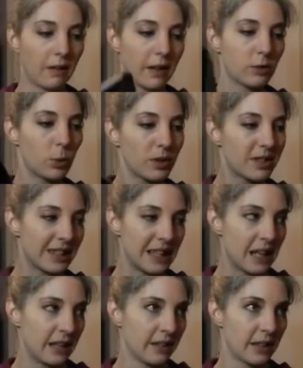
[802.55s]
Like towards the
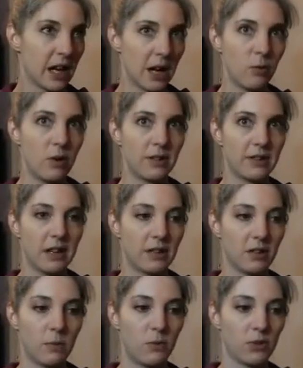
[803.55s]
end, I want to say
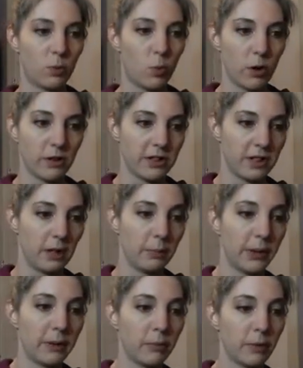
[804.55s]
it's almost worsted,
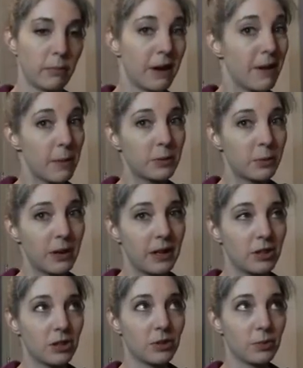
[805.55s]
but with my reps per
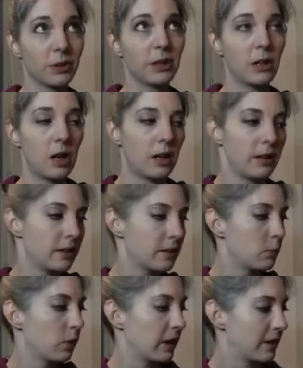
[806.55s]
inch, it's really not. It's
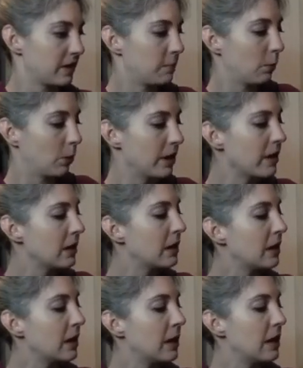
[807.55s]
more like a sport,
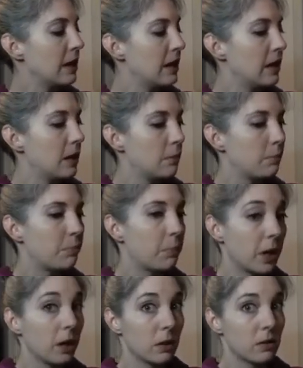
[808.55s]
but
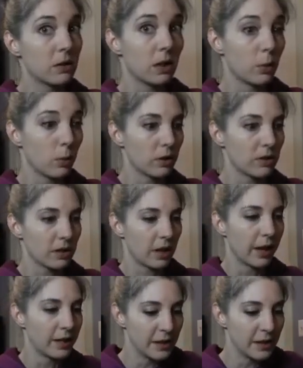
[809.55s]
it looks like worsted.